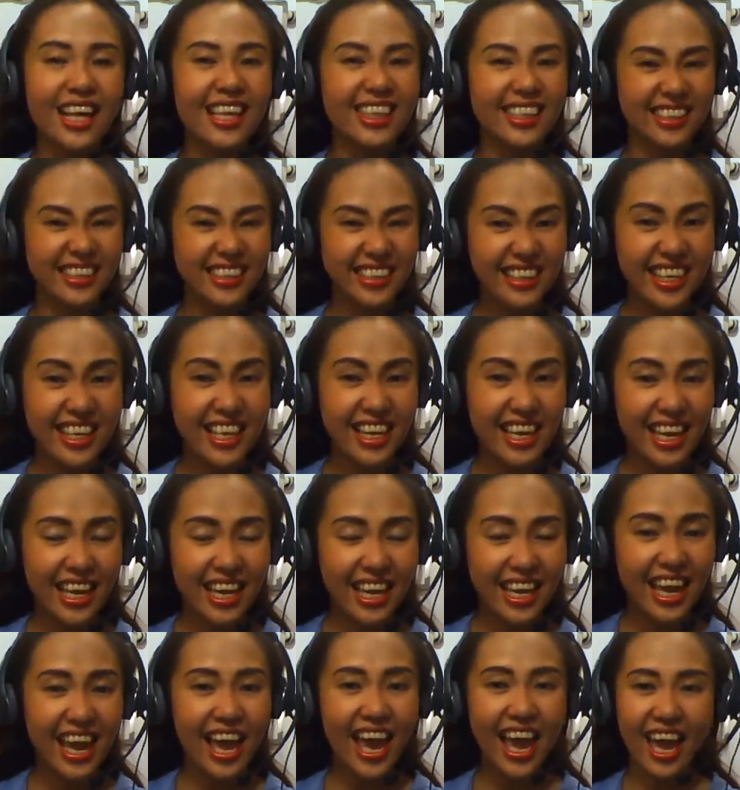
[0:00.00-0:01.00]

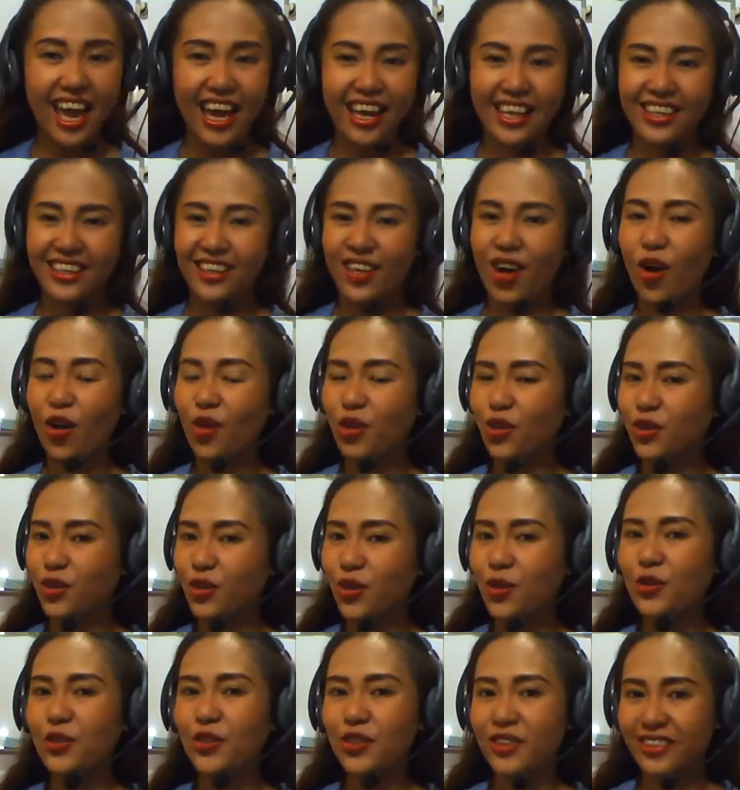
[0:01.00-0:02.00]
singing, and
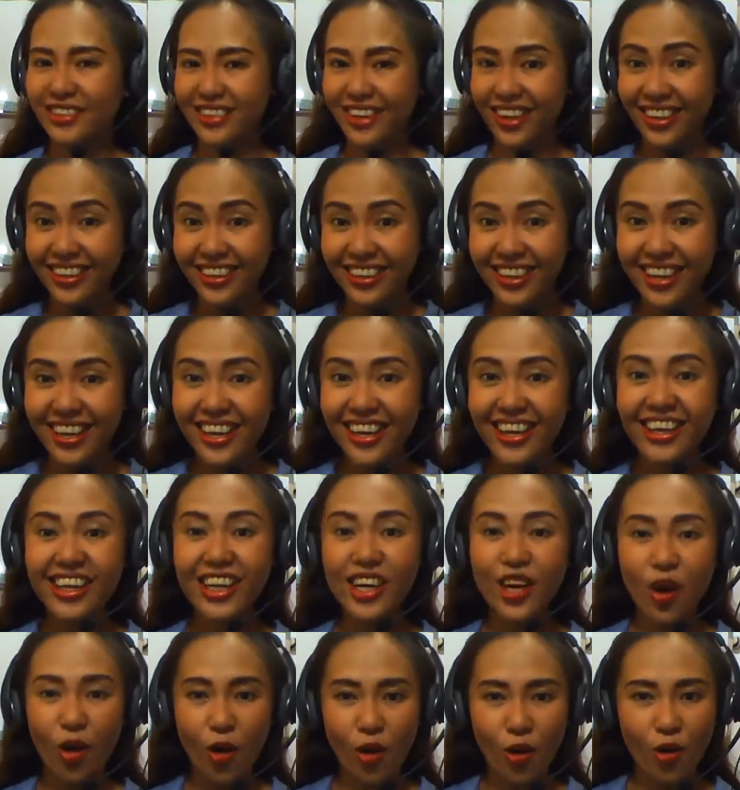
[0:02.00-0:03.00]
also studying
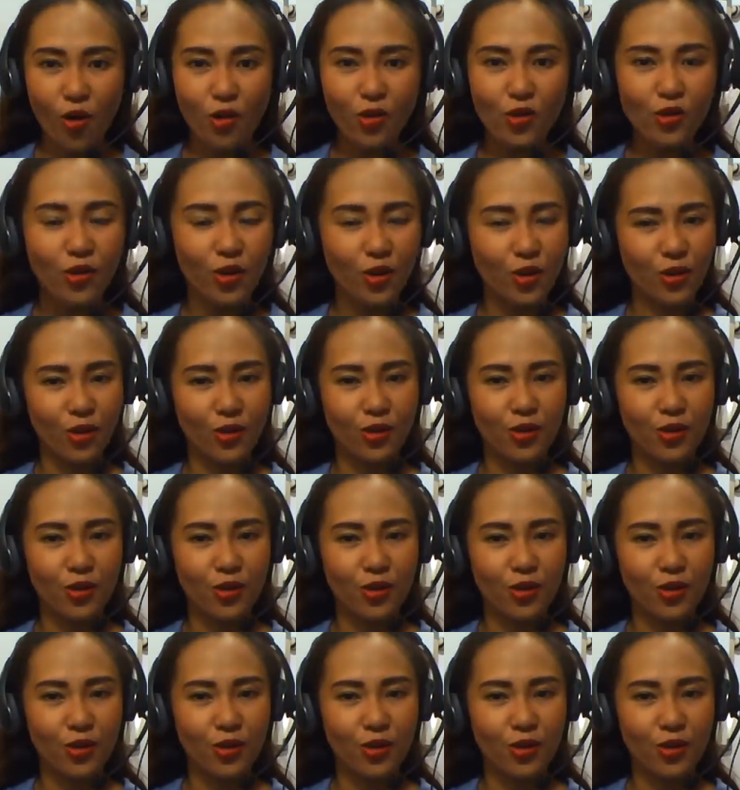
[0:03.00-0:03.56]
Nihongo.